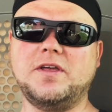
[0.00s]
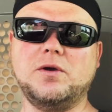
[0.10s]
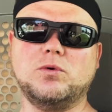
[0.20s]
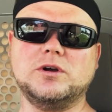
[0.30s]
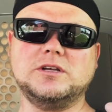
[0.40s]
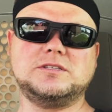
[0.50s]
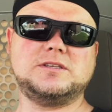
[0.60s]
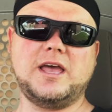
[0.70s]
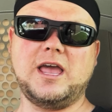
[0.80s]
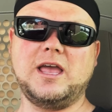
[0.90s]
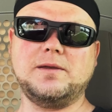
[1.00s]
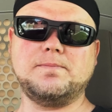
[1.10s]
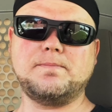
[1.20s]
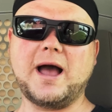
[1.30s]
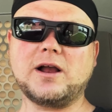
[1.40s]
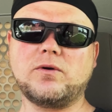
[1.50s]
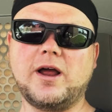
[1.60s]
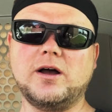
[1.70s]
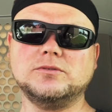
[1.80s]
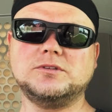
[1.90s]
it was a
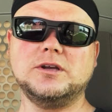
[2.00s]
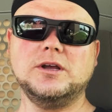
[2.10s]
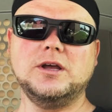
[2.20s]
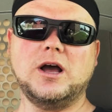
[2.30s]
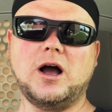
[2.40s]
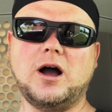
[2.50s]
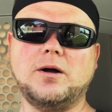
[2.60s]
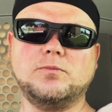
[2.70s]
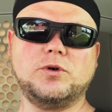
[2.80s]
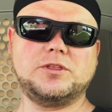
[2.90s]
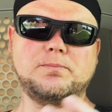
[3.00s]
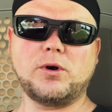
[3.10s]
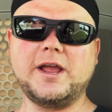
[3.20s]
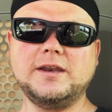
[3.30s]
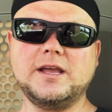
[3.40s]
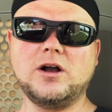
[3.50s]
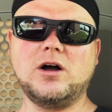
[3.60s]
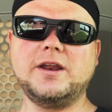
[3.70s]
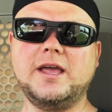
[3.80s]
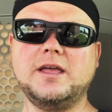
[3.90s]
background with branding
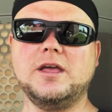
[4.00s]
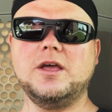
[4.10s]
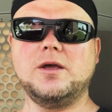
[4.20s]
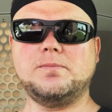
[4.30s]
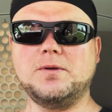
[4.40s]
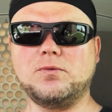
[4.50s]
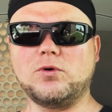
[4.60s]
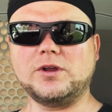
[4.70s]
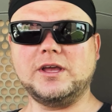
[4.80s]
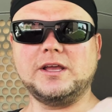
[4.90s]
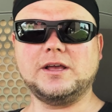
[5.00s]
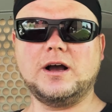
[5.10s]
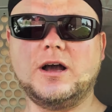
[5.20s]
on it. People were getting...